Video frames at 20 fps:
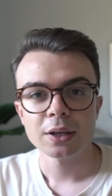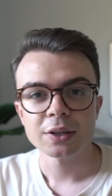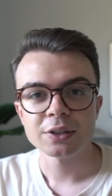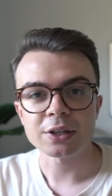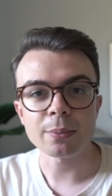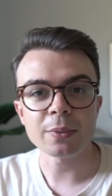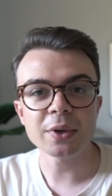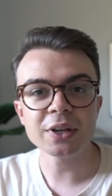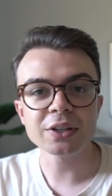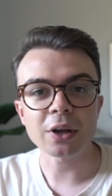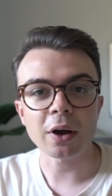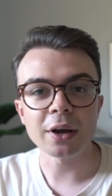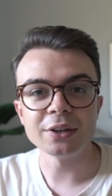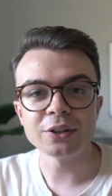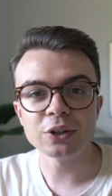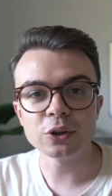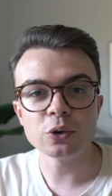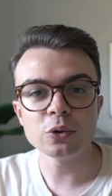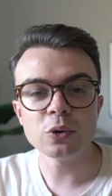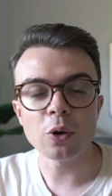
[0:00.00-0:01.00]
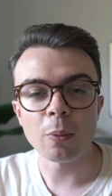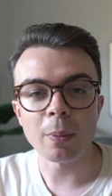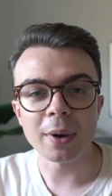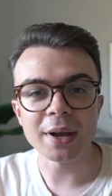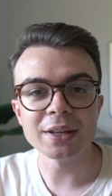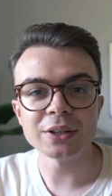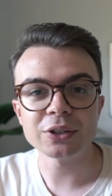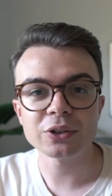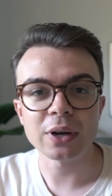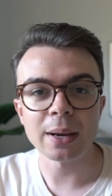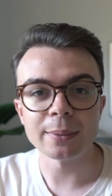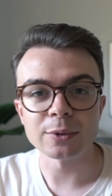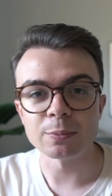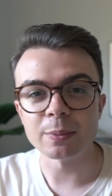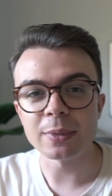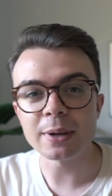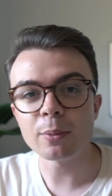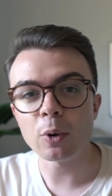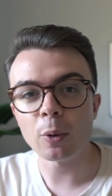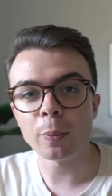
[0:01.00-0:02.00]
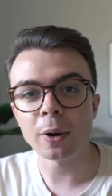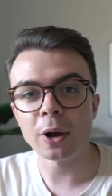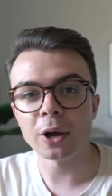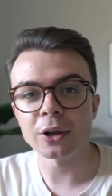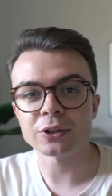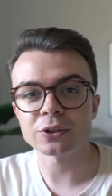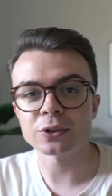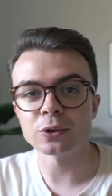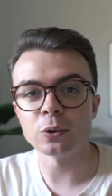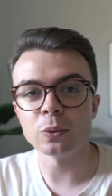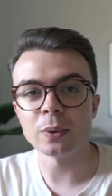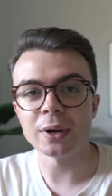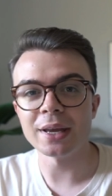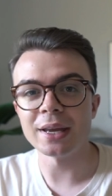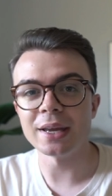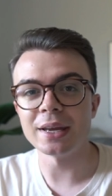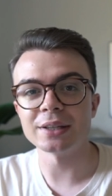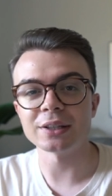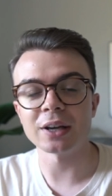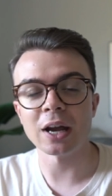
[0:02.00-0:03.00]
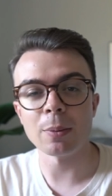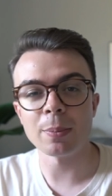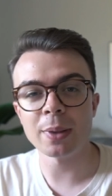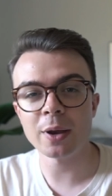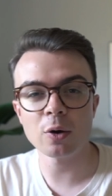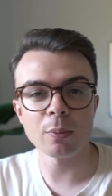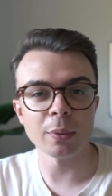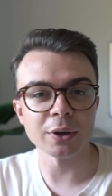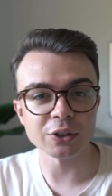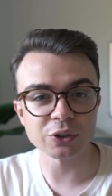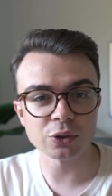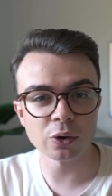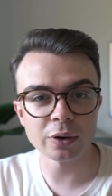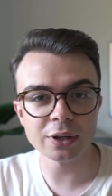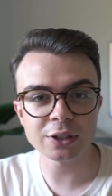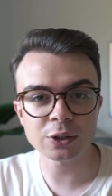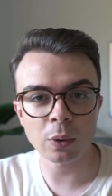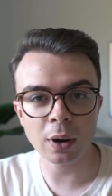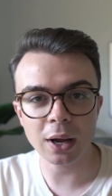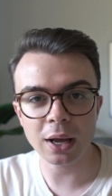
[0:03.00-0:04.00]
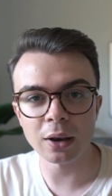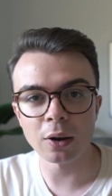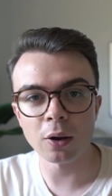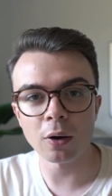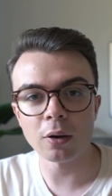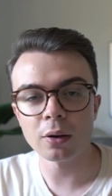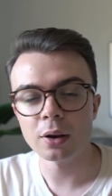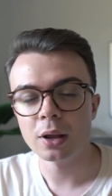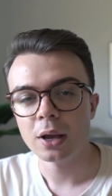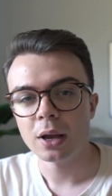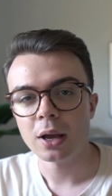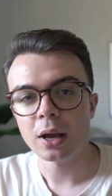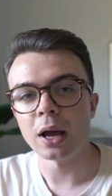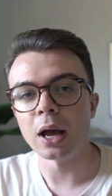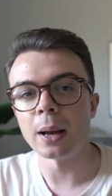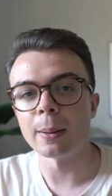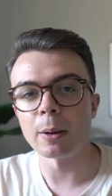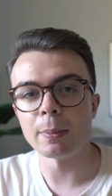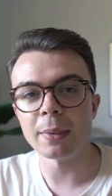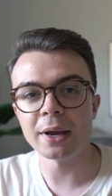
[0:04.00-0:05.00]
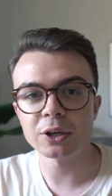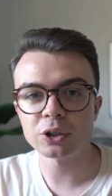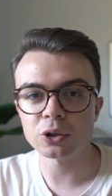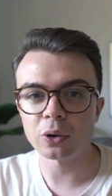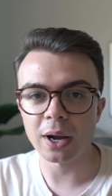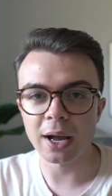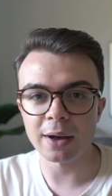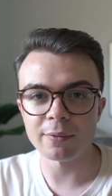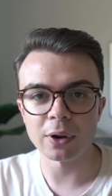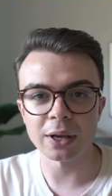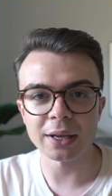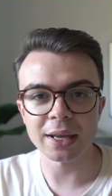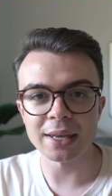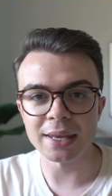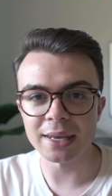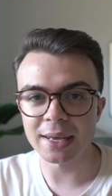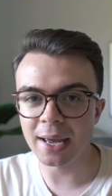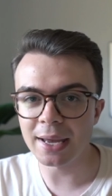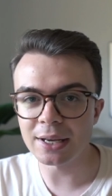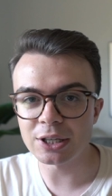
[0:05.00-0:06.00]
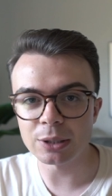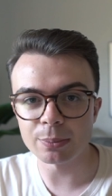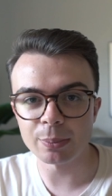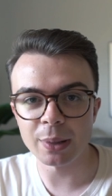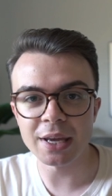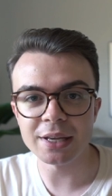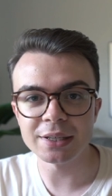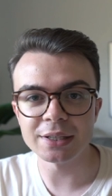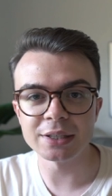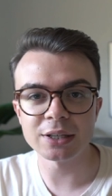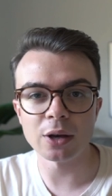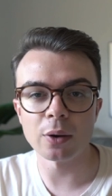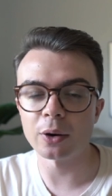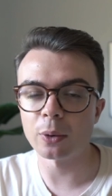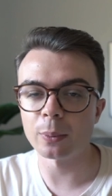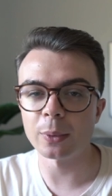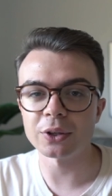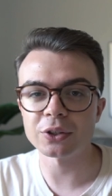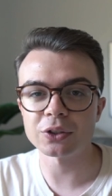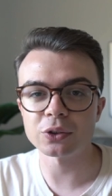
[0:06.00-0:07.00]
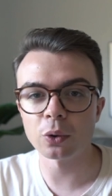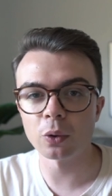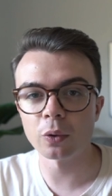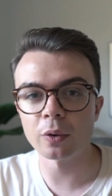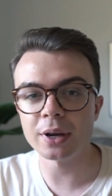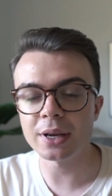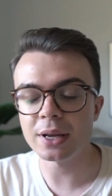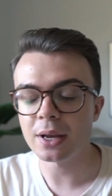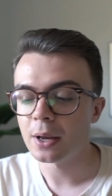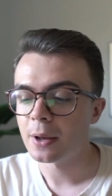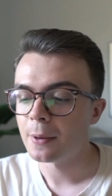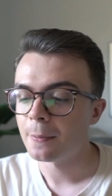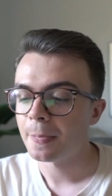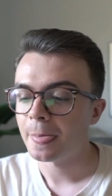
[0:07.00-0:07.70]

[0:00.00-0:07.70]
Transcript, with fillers: Some things I do on my Instagram to be more personal is I appear in my stories quite a lot. I make sure I have like engaging pieces going on my story.